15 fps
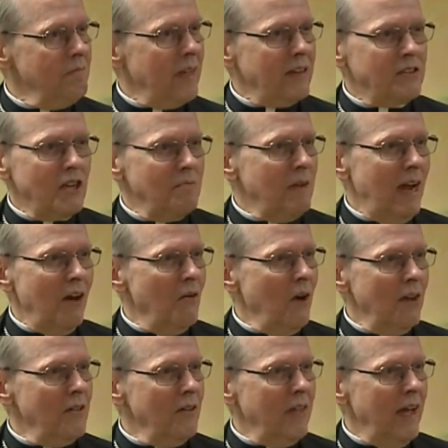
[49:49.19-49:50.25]
that somehow
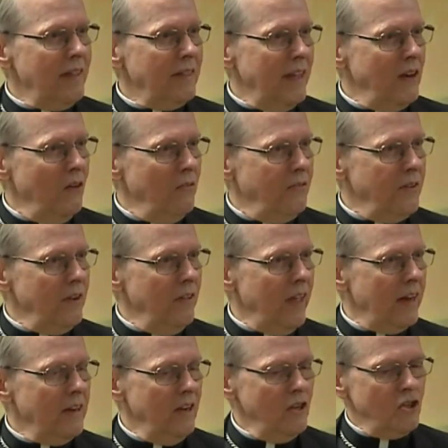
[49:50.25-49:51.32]
or other that they don't feel
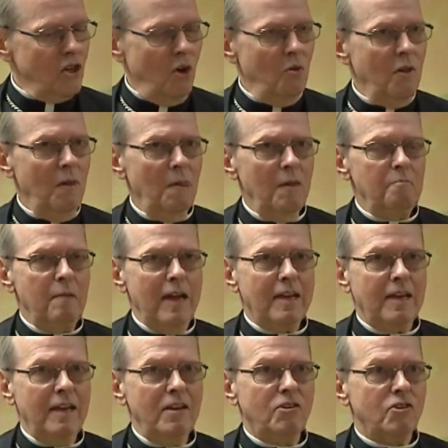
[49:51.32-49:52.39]
that. So
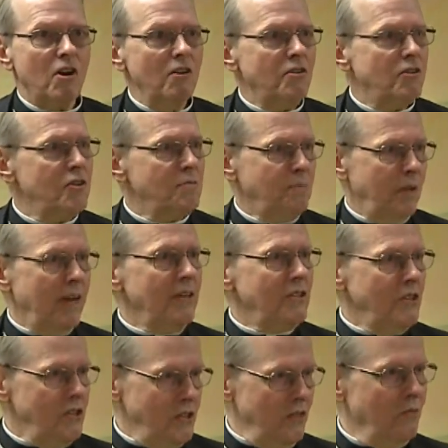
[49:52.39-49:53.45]
making churches
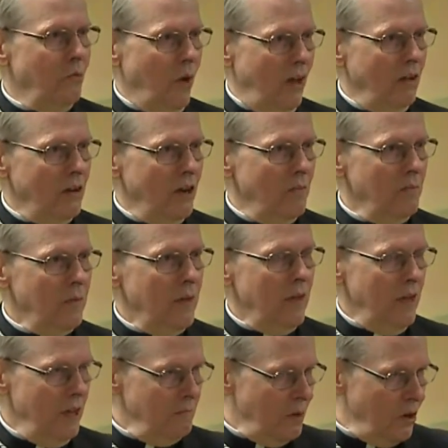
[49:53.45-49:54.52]
places of welcome,
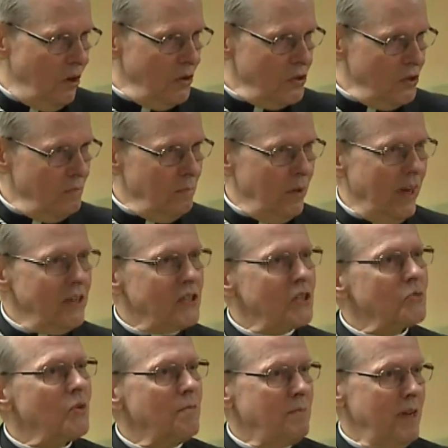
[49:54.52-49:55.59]
but also
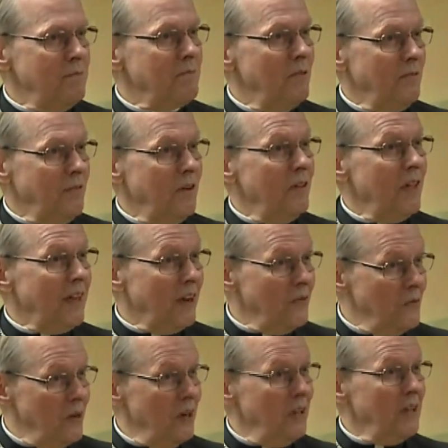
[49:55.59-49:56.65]
places where people feel they
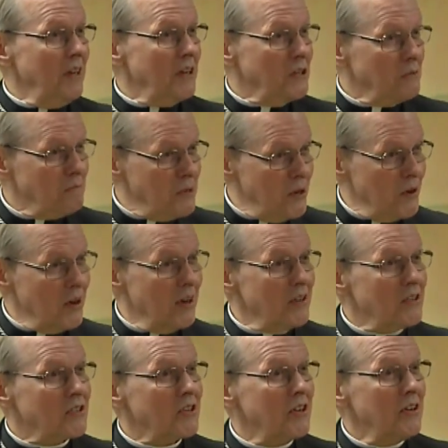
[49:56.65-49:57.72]
can really
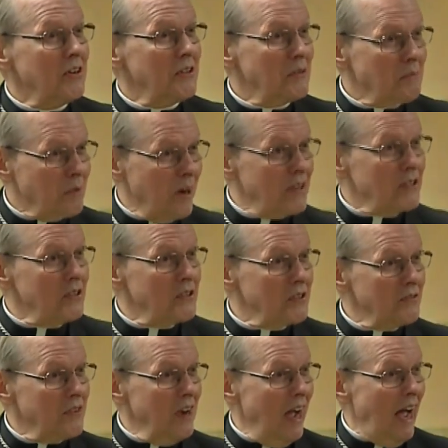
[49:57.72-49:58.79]
experience the
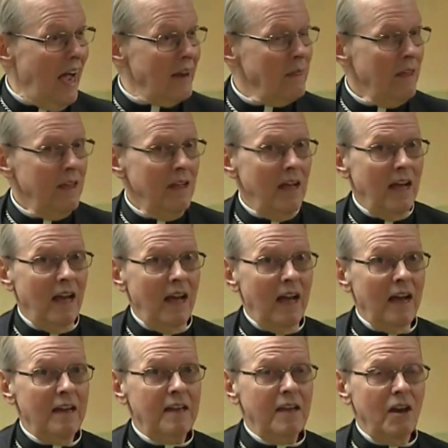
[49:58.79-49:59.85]
presence of God.
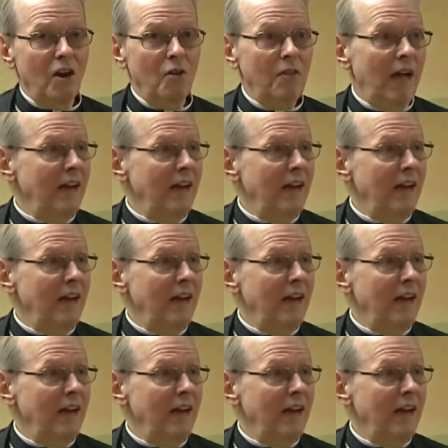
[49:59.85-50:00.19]
Uh, you know,